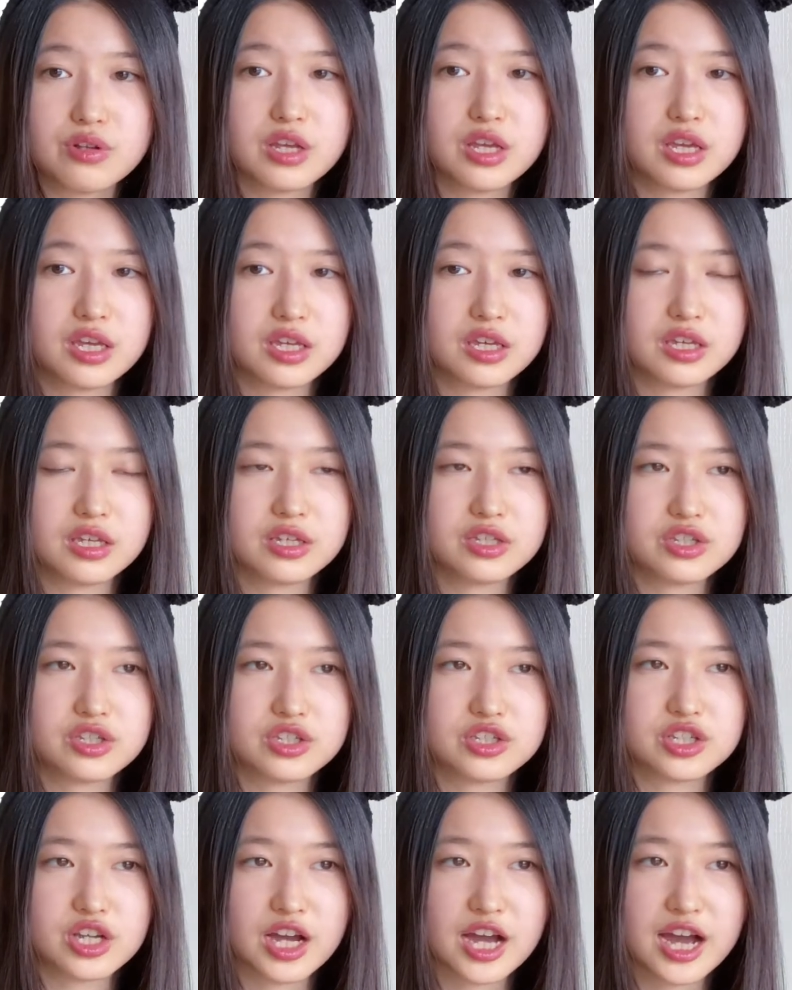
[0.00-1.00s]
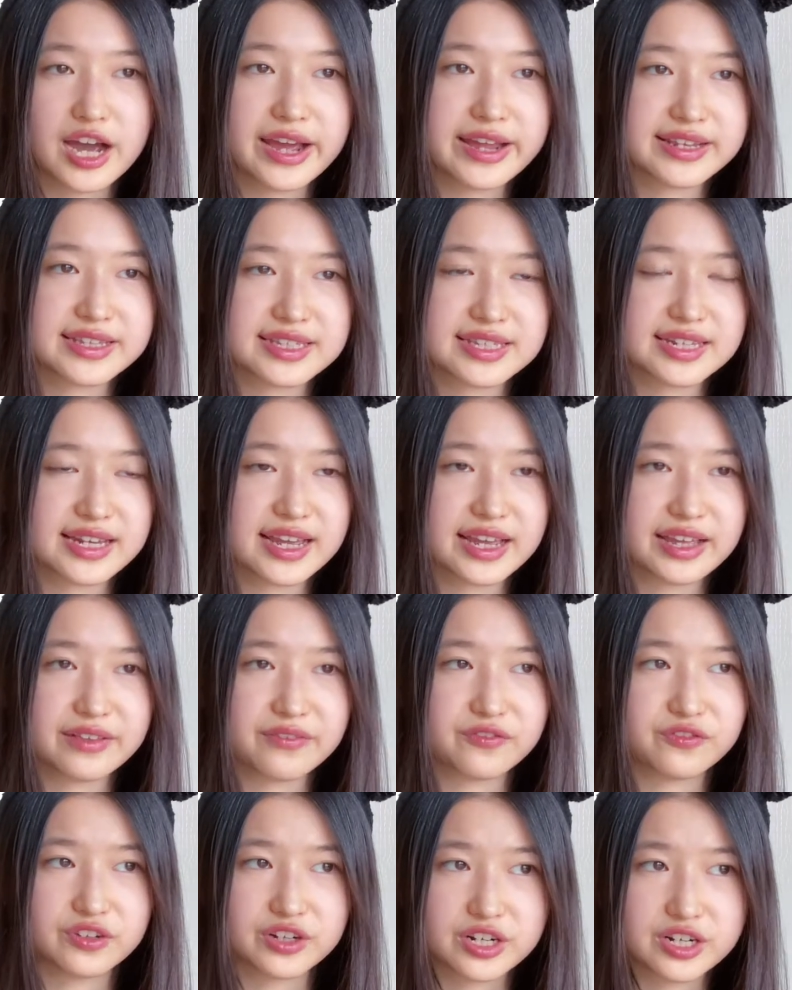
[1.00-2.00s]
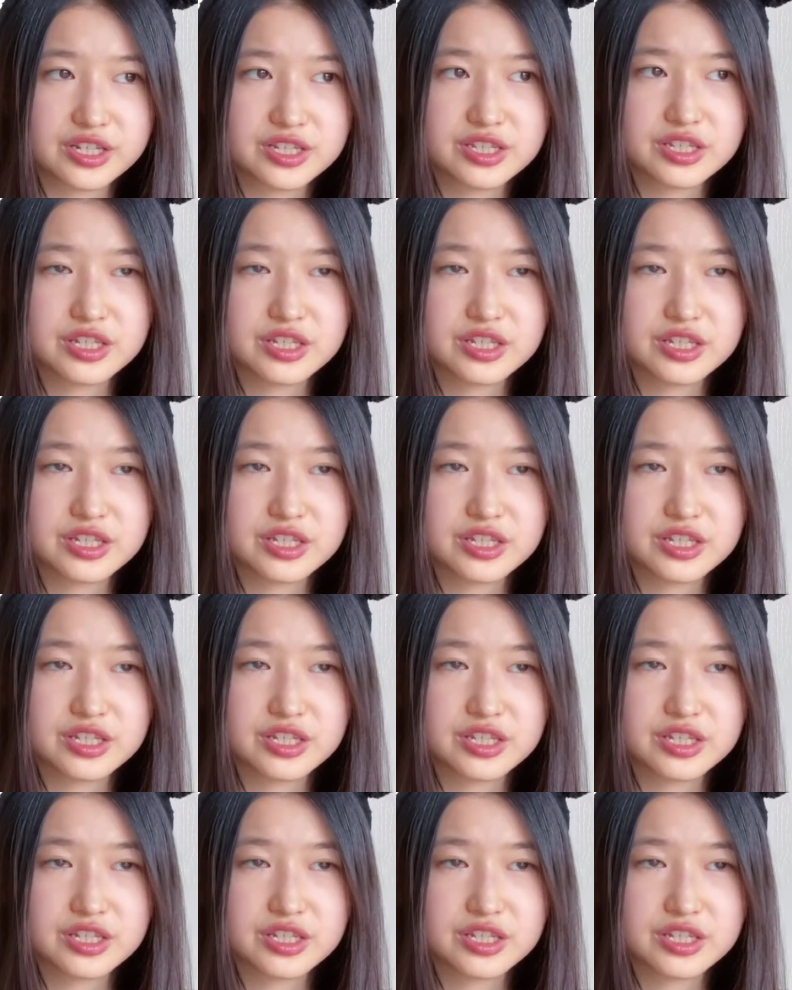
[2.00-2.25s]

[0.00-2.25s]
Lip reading: in Shanghai Disneyland first.